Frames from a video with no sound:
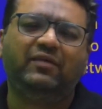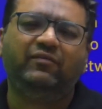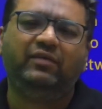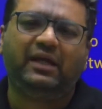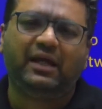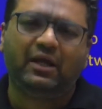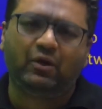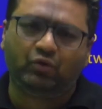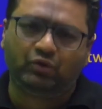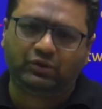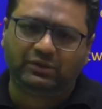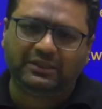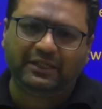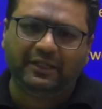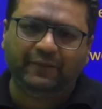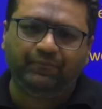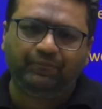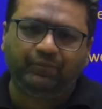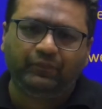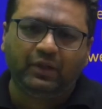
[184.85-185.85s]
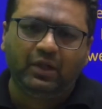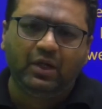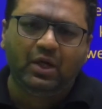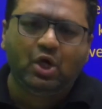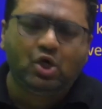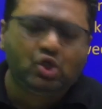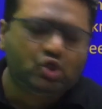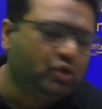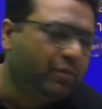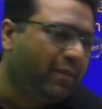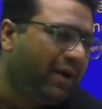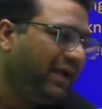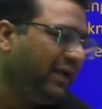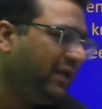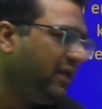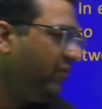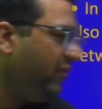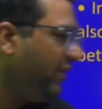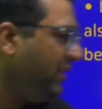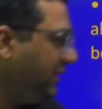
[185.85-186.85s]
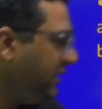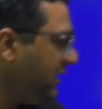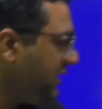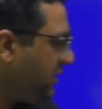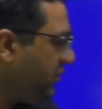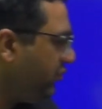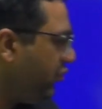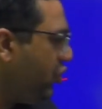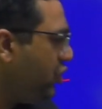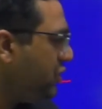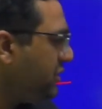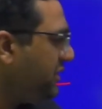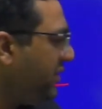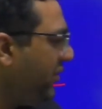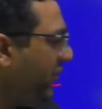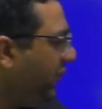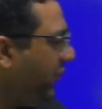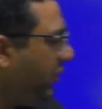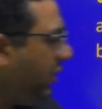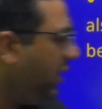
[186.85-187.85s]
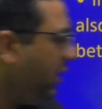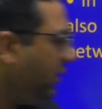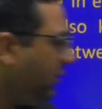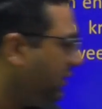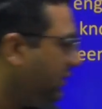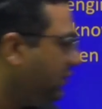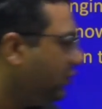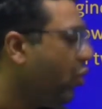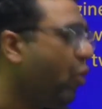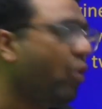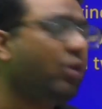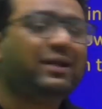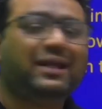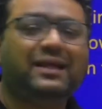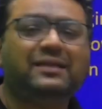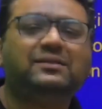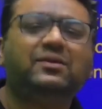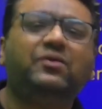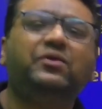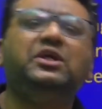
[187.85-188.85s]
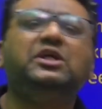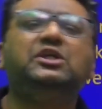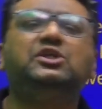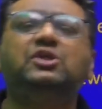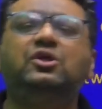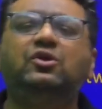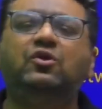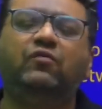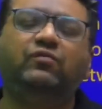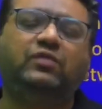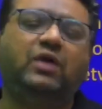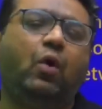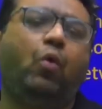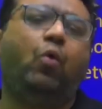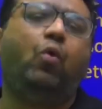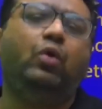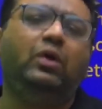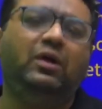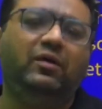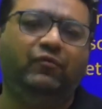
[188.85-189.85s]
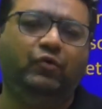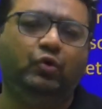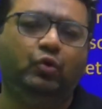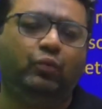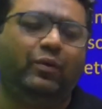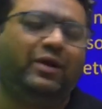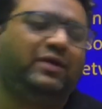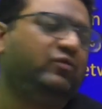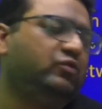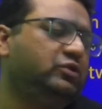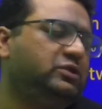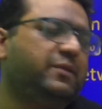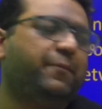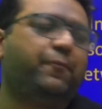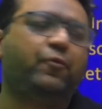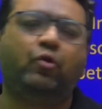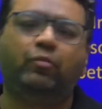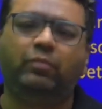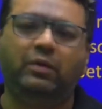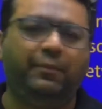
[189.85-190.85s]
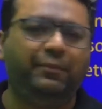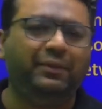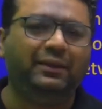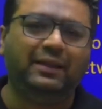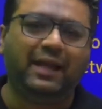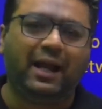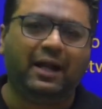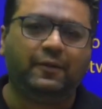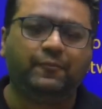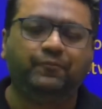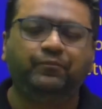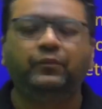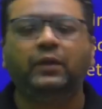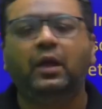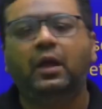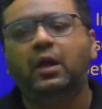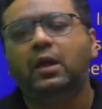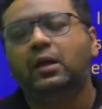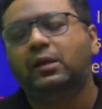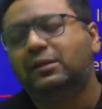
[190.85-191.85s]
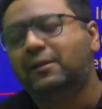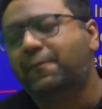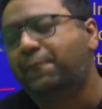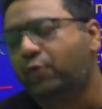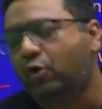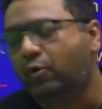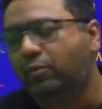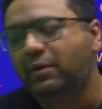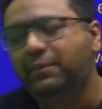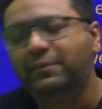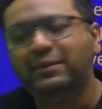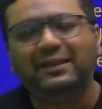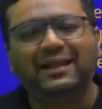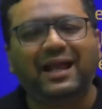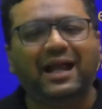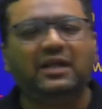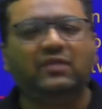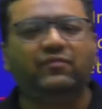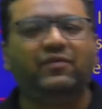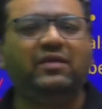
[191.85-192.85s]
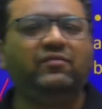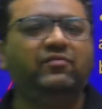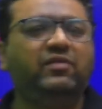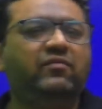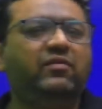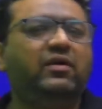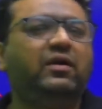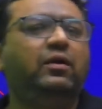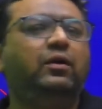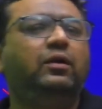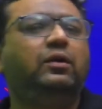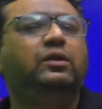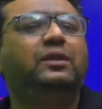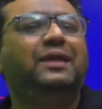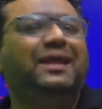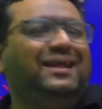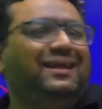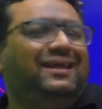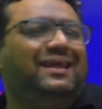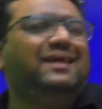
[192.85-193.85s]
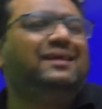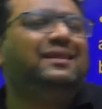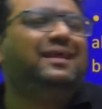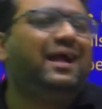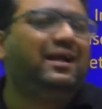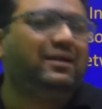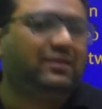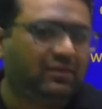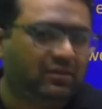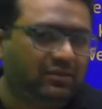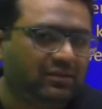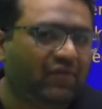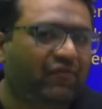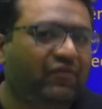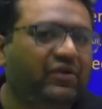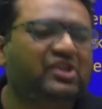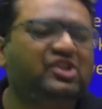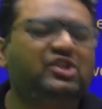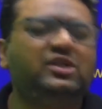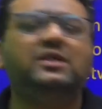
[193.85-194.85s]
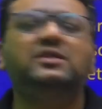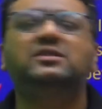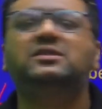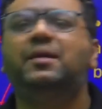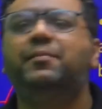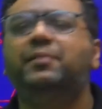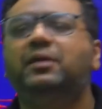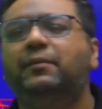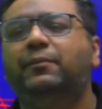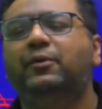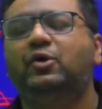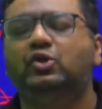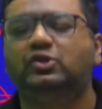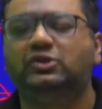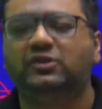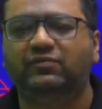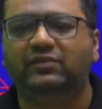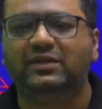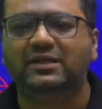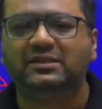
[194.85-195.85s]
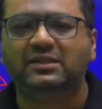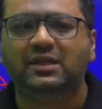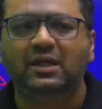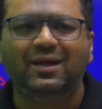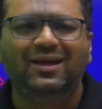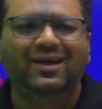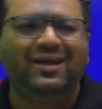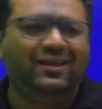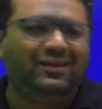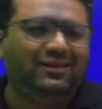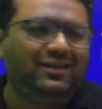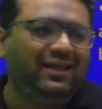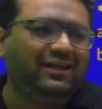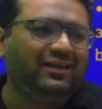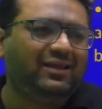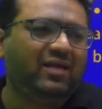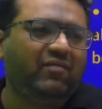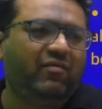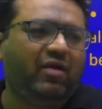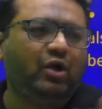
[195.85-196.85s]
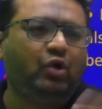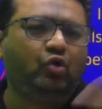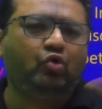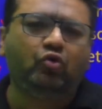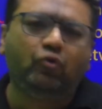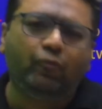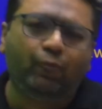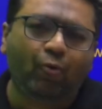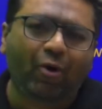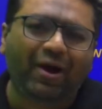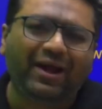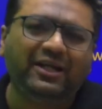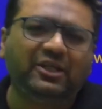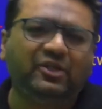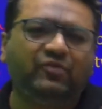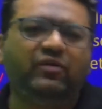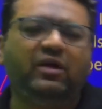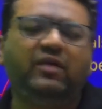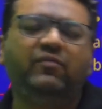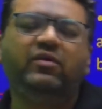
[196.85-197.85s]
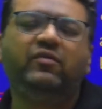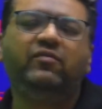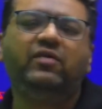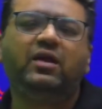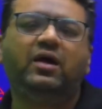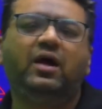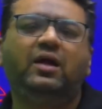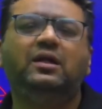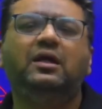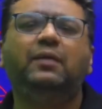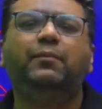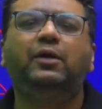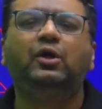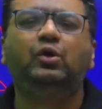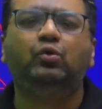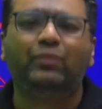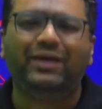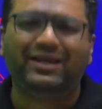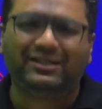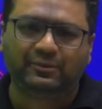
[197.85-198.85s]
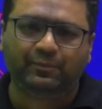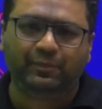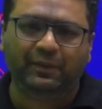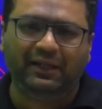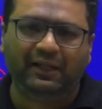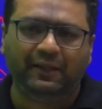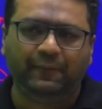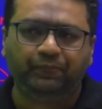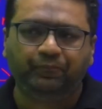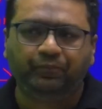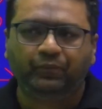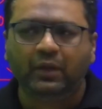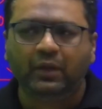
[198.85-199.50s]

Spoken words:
we cannot see. So my dear, when this was the thought as the reason of the old view, what was the problem in that? The problem in that, when we were thinking that the friction is coming because of this, then there were two points where we were unable to explain.